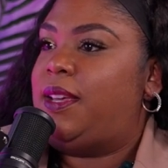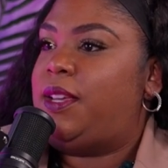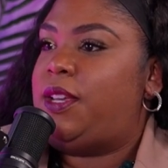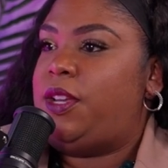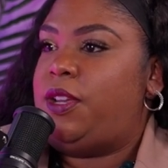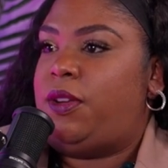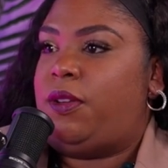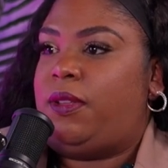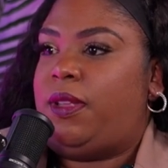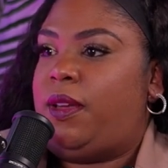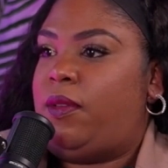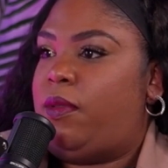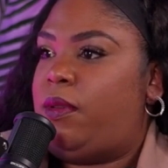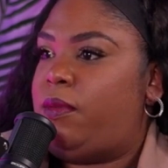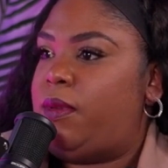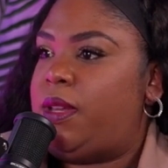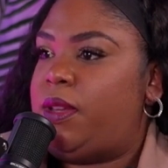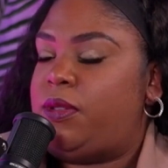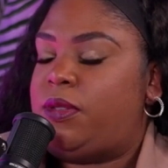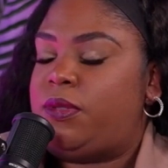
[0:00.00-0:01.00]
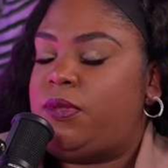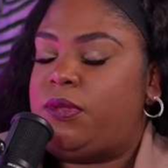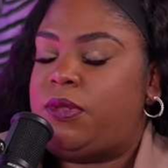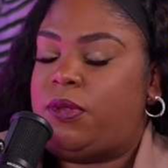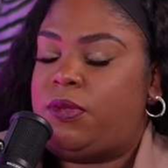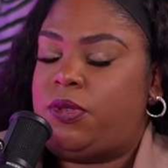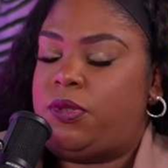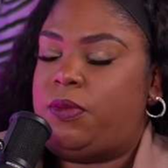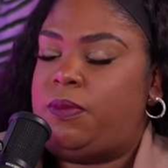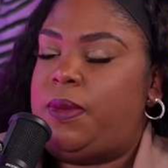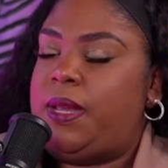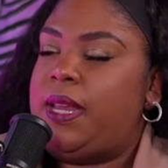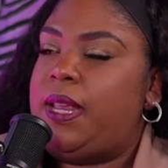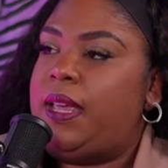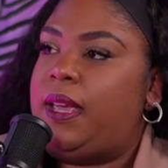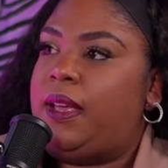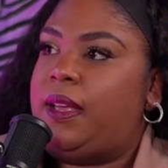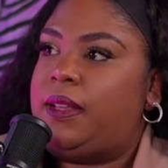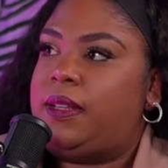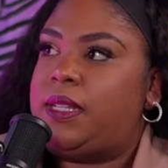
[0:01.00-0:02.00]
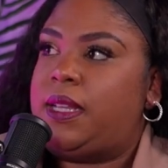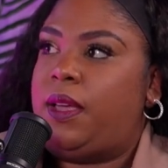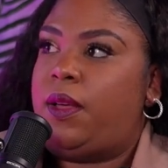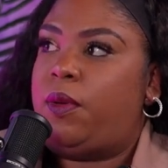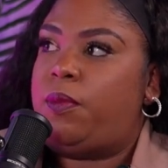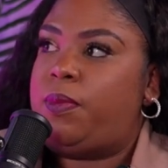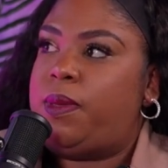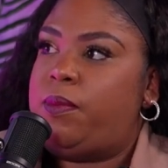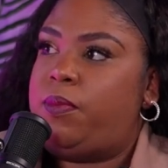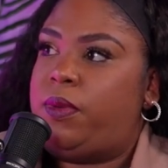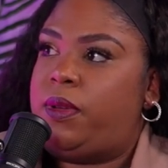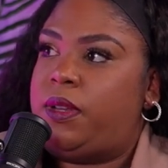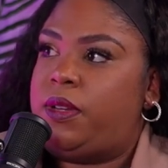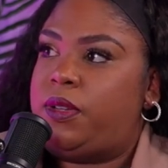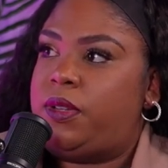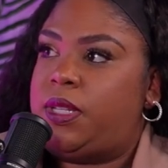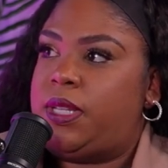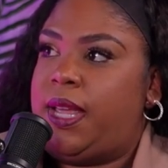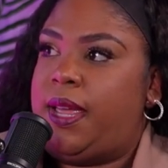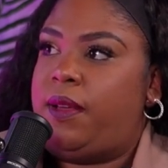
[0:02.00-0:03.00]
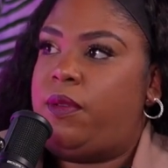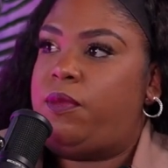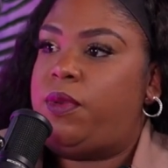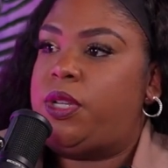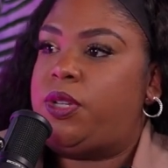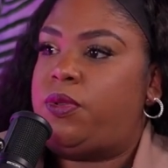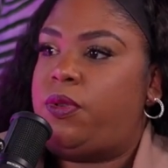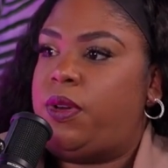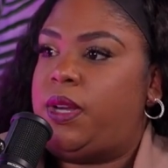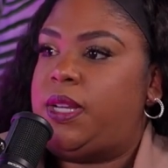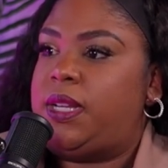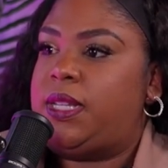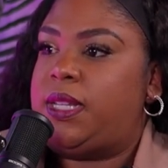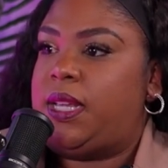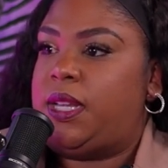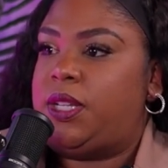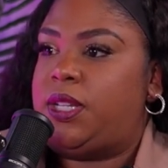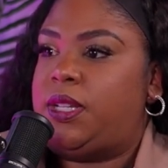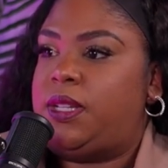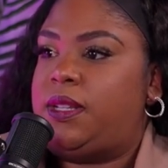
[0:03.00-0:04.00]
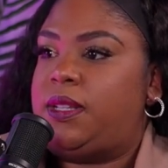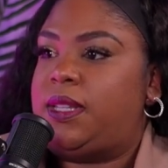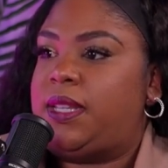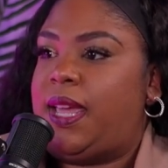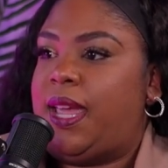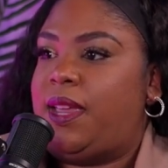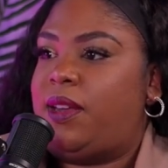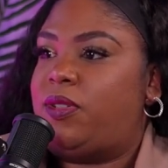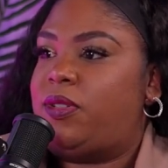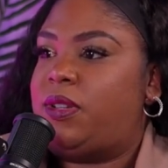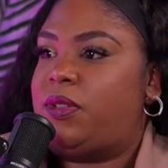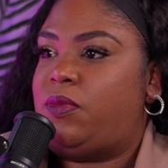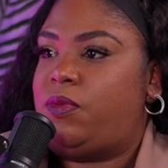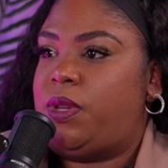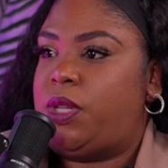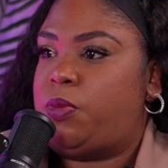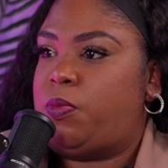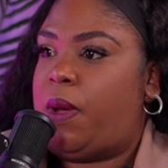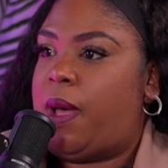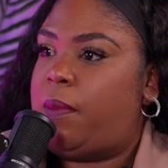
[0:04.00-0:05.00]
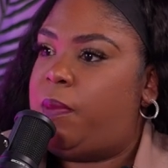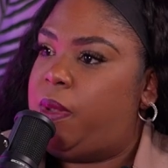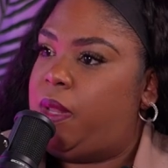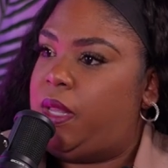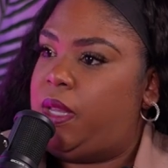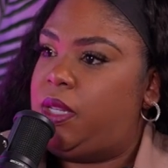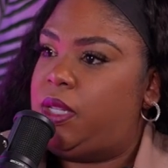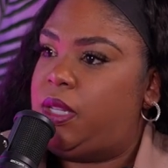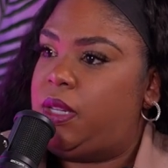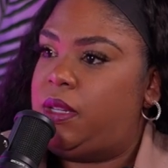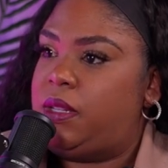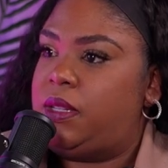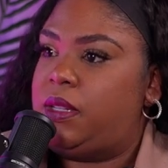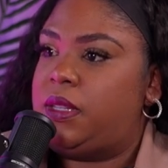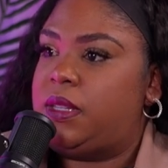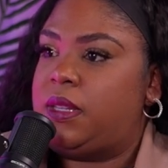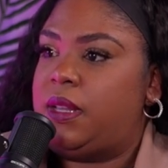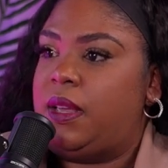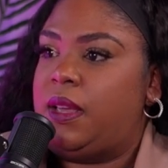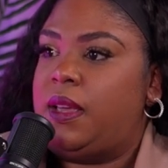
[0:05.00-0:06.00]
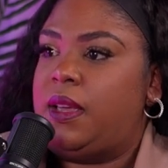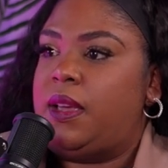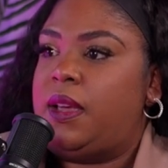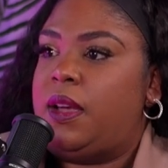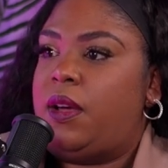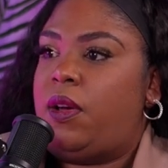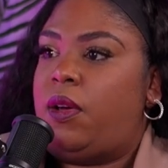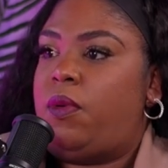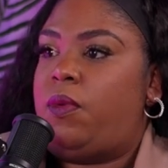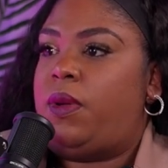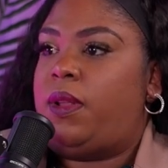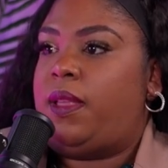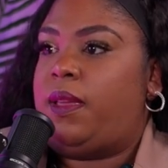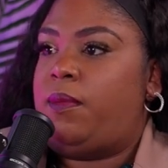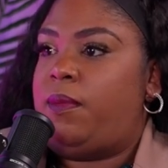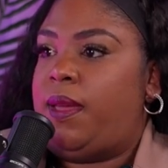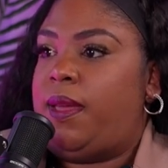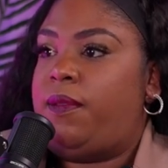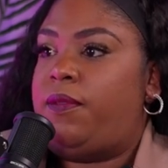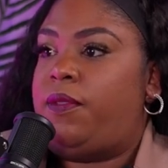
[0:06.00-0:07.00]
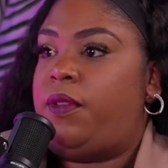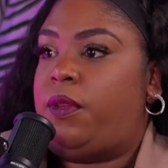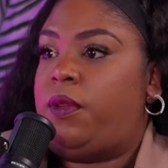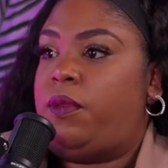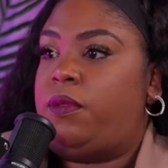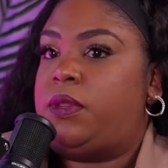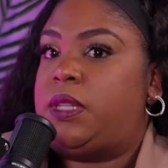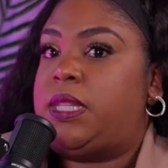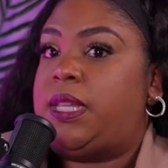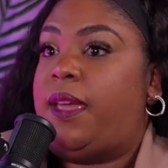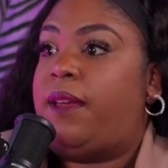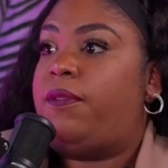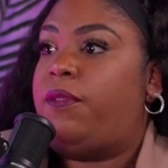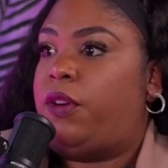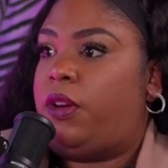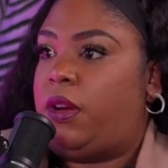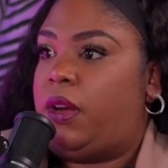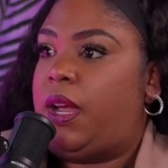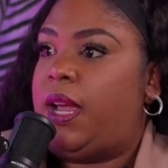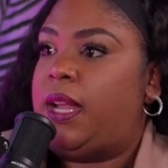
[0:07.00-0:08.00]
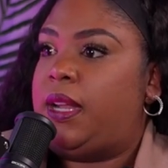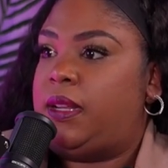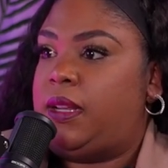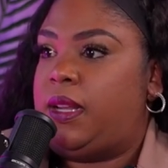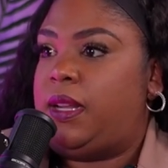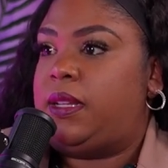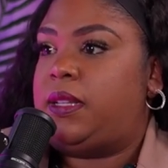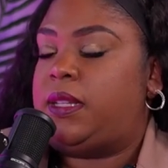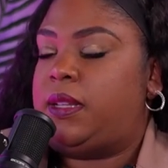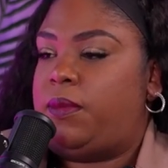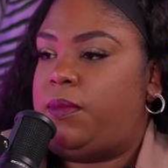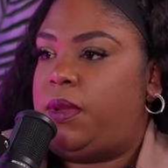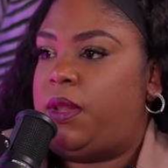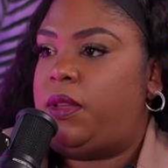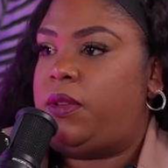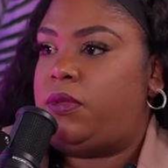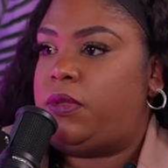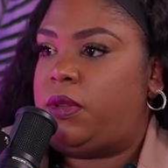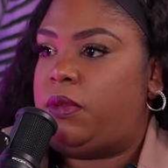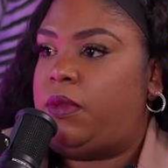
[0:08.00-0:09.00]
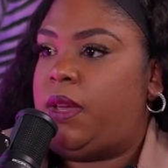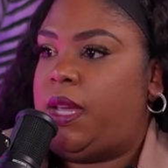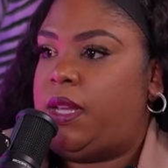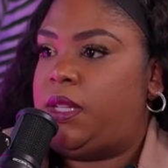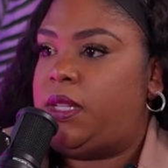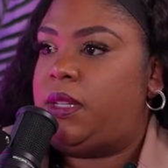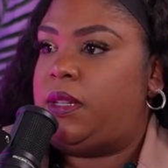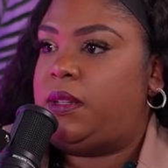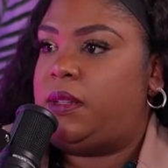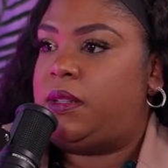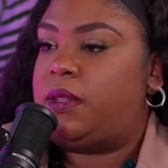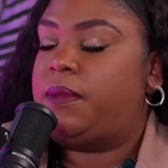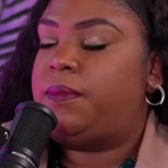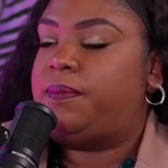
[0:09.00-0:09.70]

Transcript: like what we use through social media to help people understand which organizations cater to which populations or where they may feel safer at some of those locations.